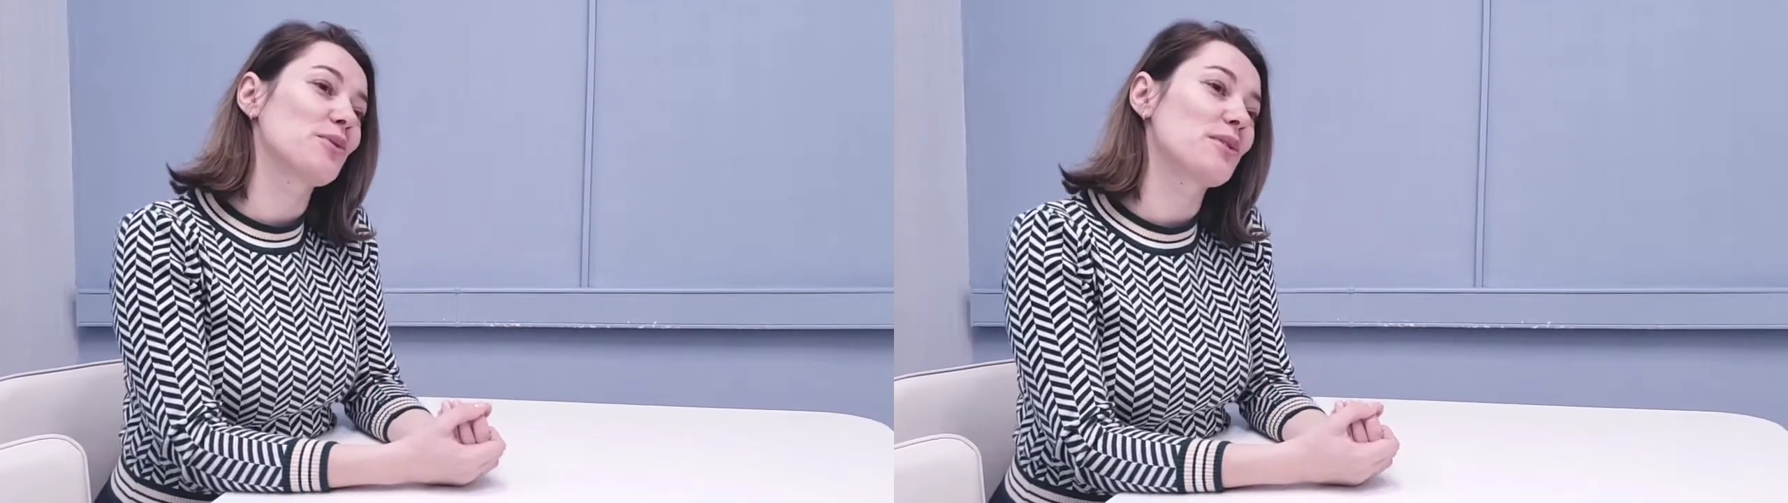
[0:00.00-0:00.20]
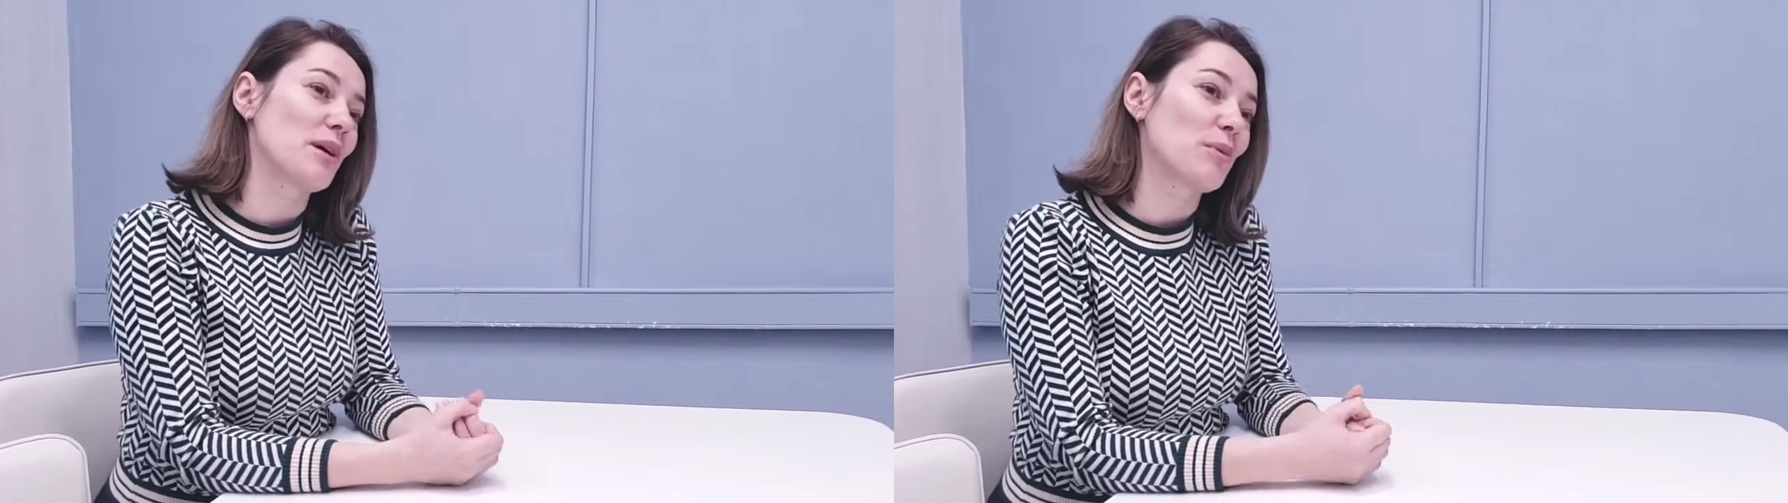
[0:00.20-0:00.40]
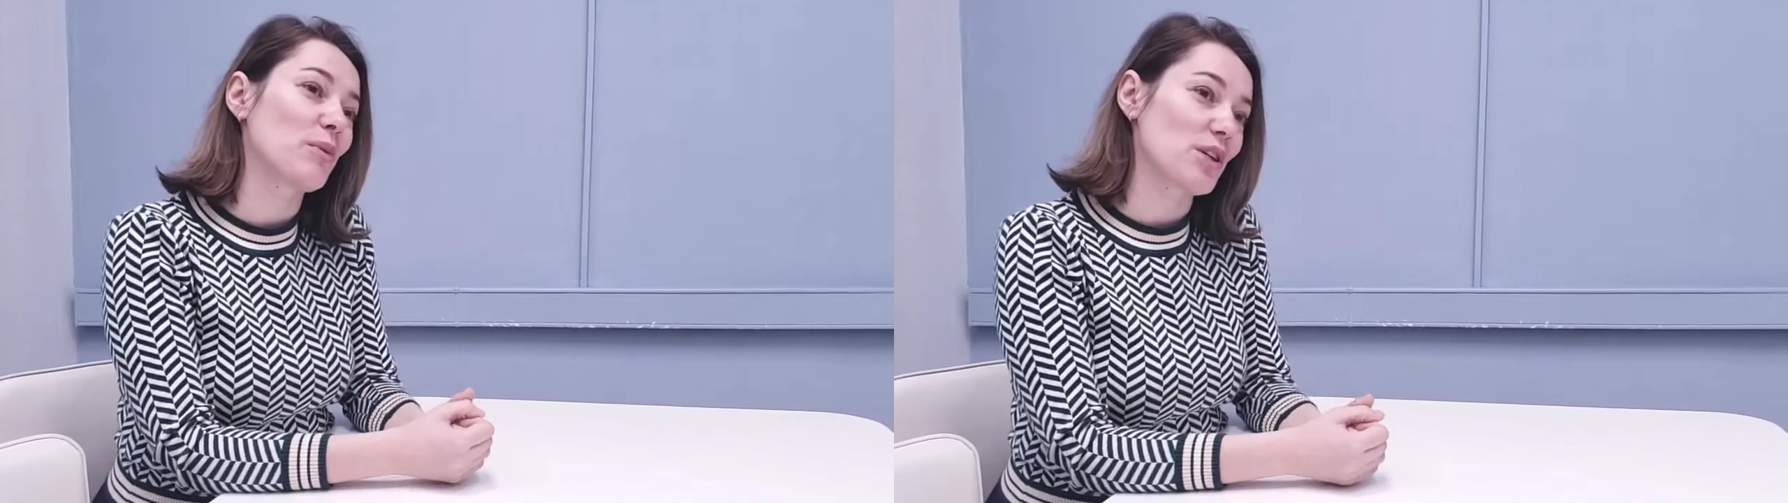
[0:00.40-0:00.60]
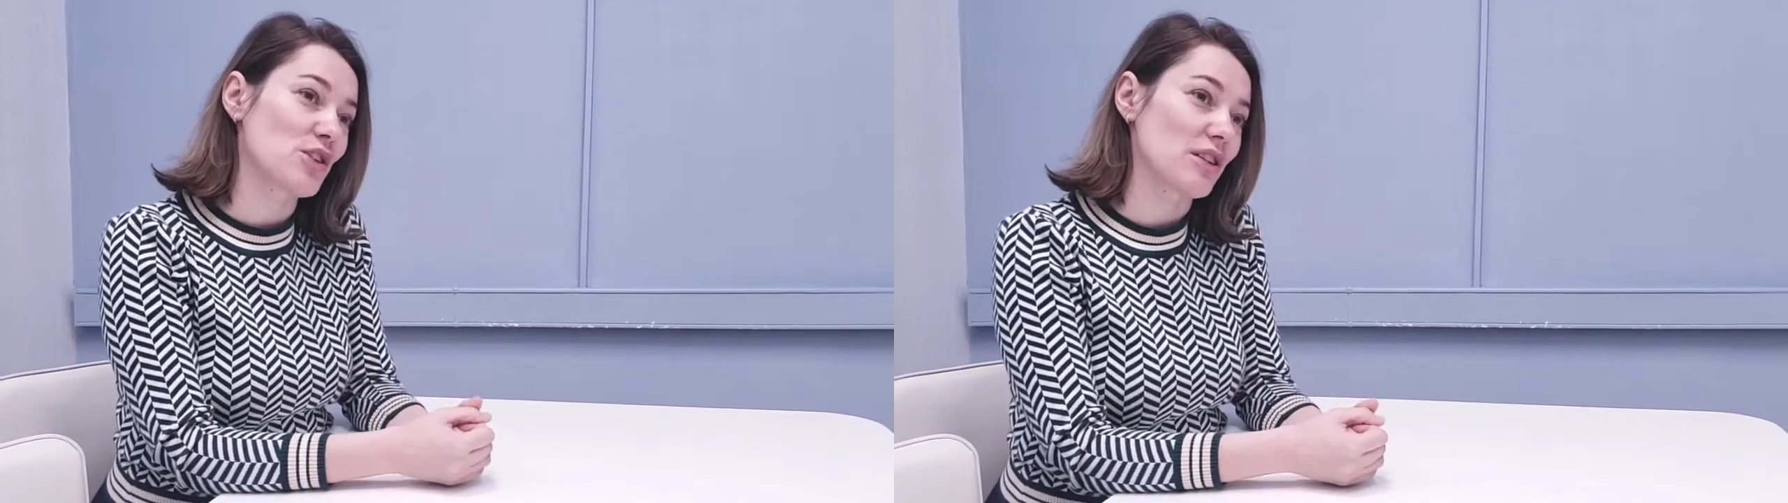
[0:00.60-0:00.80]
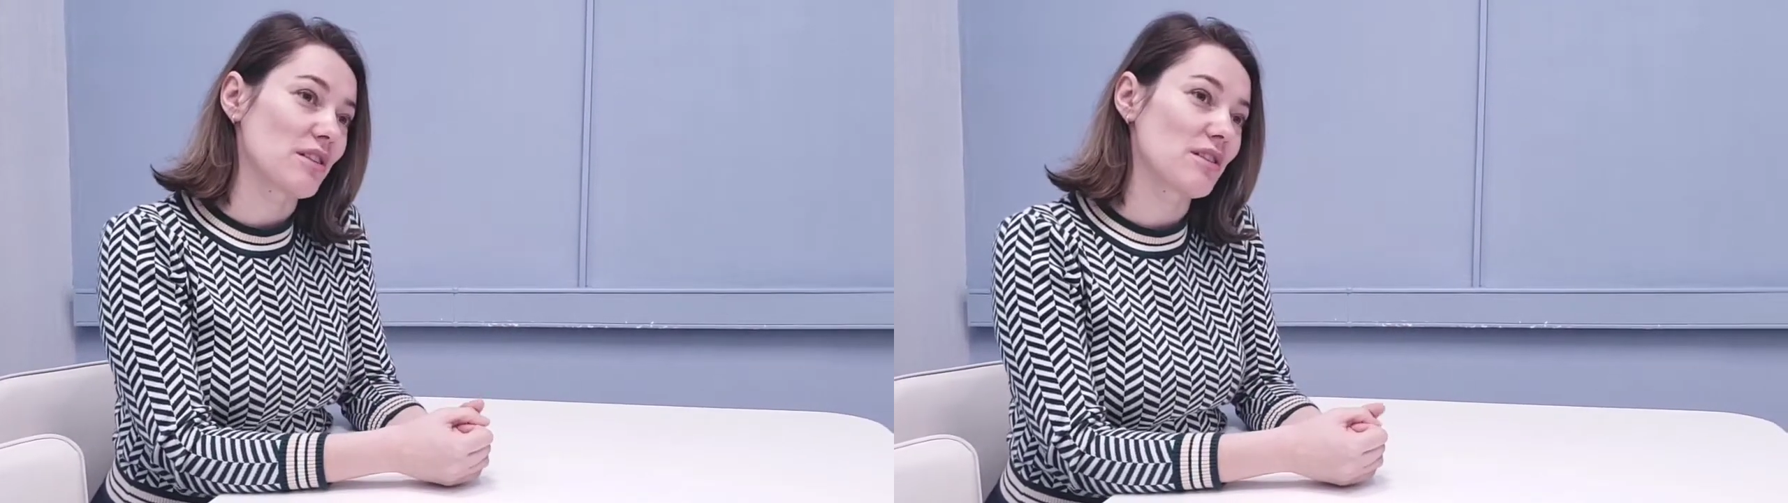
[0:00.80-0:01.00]
some
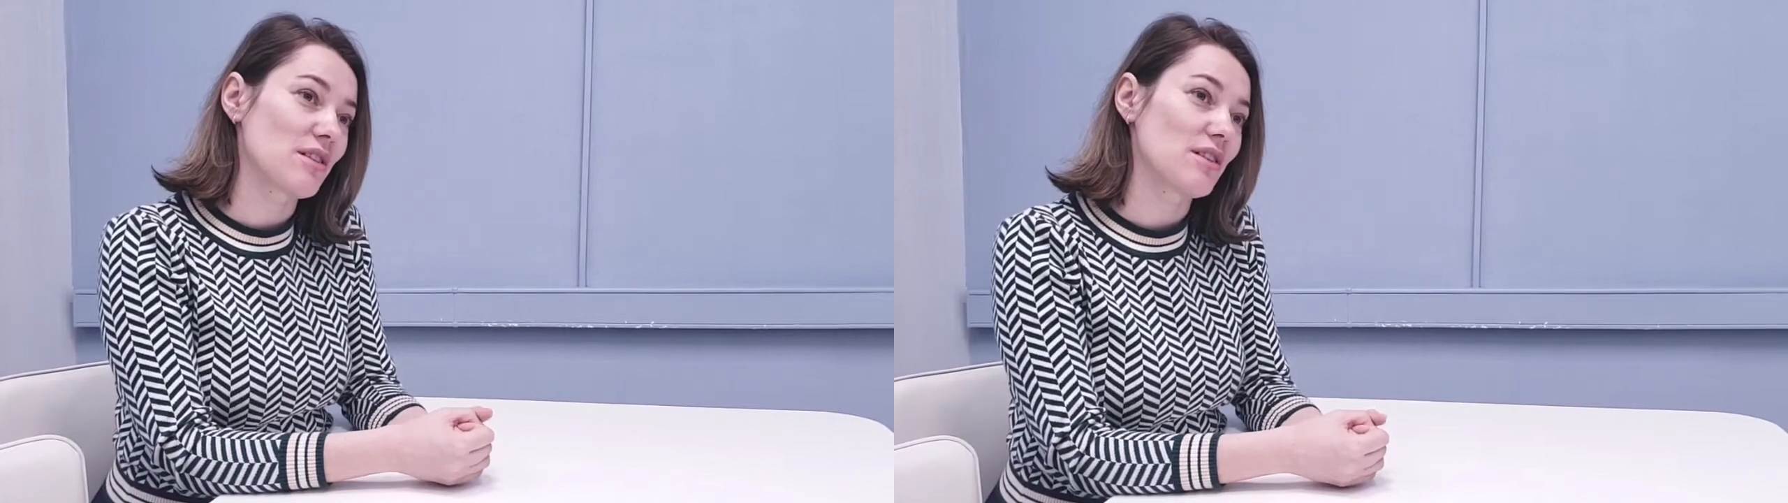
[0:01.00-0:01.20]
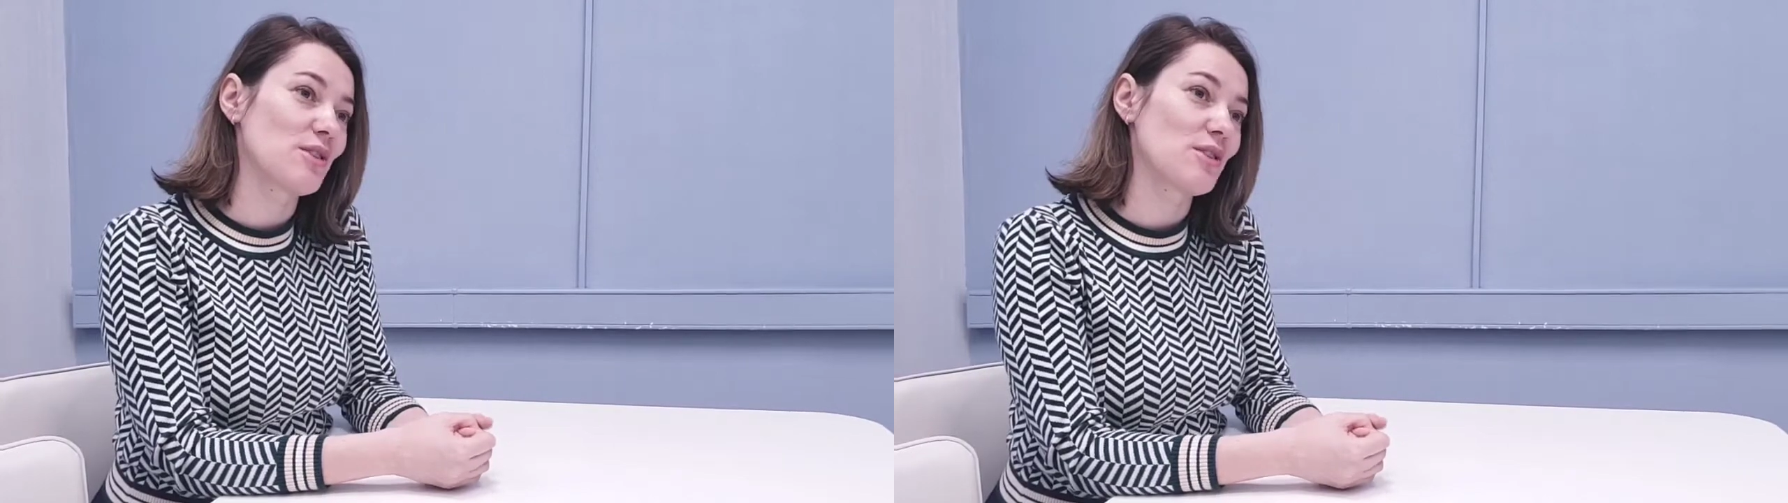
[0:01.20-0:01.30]
questions